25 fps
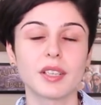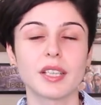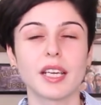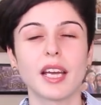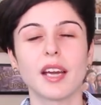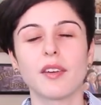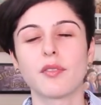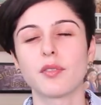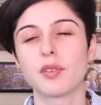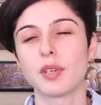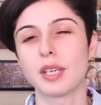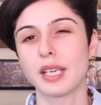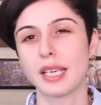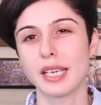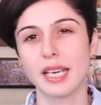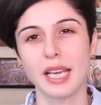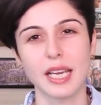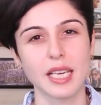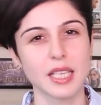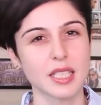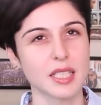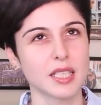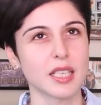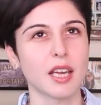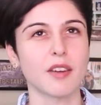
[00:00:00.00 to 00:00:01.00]
They have really
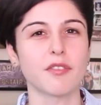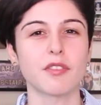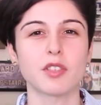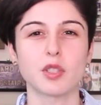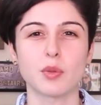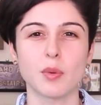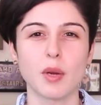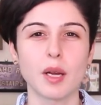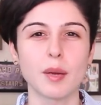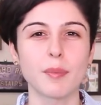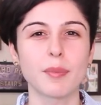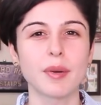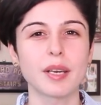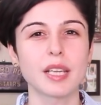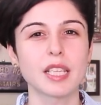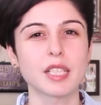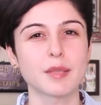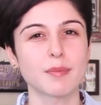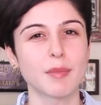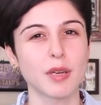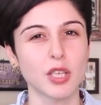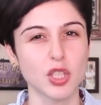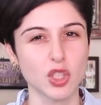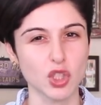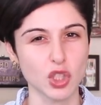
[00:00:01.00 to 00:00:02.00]
nice stuff as well, but
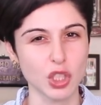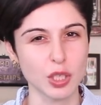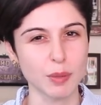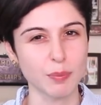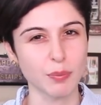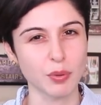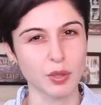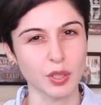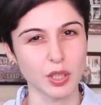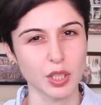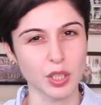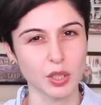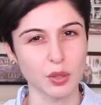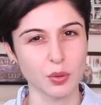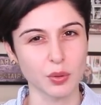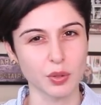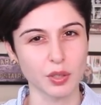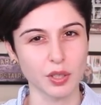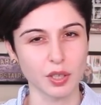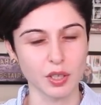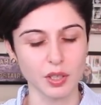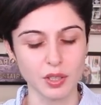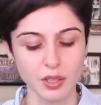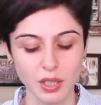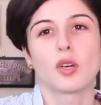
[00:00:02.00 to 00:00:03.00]
it's much cheaper than
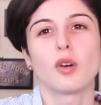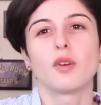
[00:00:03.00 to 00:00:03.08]
Good Earth.